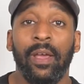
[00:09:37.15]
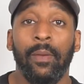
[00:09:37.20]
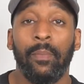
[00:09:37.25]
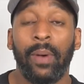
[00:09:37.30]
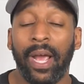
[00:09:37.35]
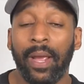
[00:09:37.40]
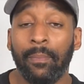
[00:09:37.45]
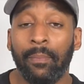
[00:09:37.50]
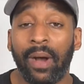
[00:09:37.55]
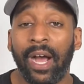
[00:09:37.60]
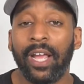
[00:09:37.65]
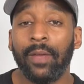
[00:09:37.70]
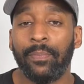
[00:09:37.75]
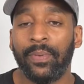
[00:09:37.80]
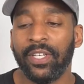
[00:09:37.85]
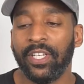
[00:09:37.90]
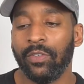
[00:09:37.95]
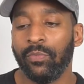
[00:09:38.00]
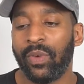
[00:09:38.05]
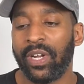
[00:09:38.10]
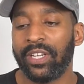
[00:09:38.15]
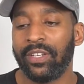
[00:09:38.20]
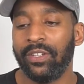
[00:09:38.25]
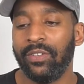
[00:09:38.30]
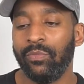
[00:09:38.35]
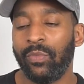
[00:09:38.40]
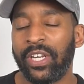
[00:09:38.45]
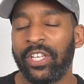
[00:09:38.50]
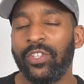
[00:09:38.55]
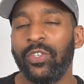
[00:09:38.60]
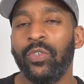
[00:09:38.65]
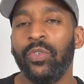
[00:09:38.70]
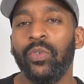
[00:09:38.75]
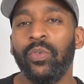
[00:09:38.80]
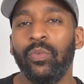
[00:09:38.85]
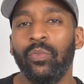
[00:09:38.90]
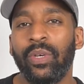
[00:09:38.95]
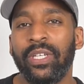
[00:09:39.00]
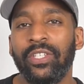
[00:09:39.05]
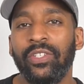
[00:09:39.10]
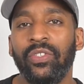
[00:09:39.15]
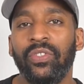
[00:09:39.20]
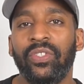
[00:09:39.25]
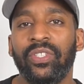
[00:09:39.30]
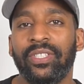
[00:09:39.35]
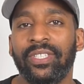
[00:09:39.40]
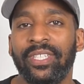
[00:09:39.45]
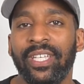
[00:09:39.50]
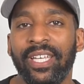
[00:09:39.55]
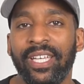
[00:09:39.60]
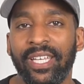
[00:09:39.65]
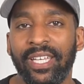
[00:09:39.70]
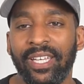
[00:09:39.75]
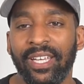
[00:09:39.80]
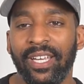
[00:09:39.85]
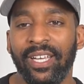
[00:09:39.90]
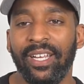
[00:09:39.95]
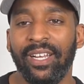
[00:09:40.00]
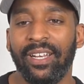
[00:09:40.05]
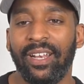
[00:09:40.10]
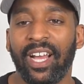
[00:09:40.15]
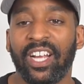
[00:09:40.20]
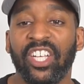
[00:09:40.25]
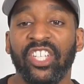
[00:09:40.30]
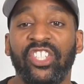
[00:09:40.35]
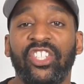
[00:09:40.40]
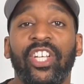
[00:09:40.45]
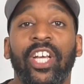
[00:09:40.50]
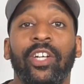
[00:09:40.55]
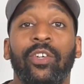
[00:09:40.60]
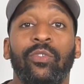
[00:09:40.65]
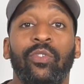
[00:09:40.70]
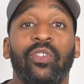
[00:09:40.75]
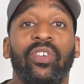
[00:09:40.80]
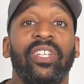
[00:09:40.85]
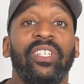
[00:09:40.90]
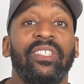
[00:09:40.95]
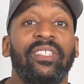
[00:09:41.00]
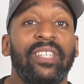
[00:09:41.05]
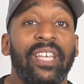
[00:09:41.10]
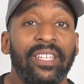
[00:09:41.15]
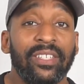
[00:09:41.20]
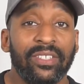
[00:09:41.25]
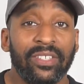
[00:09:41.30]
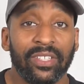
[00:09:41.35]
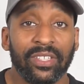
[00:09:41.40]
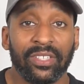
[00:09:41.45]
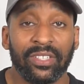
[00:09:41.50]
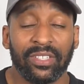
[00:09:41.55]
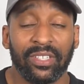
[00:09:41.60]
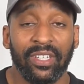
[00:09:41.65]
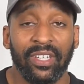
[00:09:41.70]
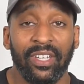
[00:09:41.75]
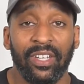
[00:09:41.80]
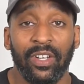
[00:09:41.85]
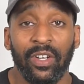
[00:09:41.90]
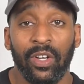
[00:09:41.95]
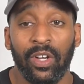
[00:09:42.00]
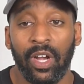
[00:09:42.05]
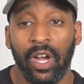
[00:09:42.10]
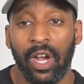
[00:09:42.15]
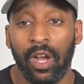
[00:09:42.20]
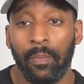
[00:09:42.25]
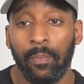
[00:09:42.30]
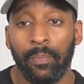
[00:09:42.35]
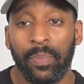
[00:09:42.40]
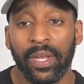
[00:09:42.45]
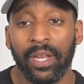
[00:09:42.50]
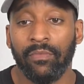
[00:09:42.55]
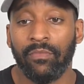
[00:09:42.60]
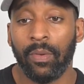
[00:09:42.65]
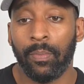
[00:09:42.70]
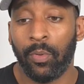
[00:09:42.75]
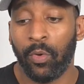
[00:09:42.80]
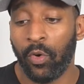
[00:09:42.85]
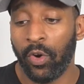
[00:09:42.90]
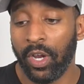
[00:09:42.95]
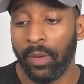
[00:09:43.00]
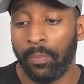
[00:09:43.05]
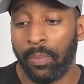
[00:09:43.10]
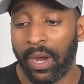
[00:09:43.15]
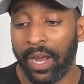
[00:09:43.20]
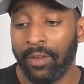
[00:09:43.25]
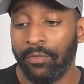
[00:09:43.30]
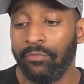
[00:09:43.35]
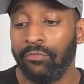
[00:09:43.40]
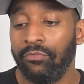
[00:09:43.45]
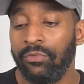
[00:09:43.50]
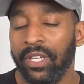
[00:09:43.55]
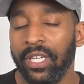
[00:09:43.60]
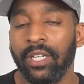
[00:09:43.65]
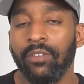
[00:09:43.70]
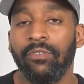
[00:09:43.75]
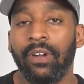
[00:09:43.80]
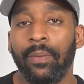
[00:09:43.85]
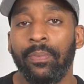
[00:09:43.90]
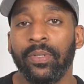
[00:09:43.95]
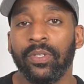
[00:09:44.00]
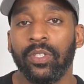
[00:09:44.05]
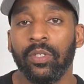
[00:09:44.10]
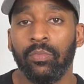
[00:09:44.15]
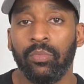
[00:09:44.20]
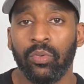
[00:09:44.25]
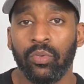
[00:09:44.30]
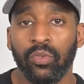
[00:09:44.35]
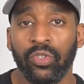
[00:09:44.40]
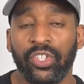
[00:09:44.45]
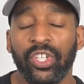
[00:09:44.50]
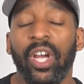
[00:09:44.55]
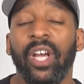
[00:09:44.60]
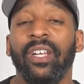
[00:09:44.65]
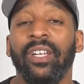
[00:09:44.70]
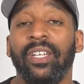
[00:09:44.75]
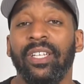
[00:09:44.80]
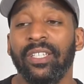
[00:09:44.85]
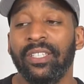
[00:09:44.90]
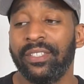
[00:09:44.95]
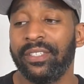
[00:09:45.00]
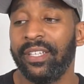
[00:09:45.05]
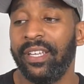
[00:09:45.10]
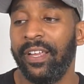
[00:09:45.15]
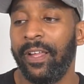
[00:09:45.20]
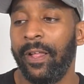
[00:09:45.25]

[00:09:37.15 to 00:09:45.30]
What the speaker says: But in my opinion, when you see like a general consensus being reported by really reputable journalists,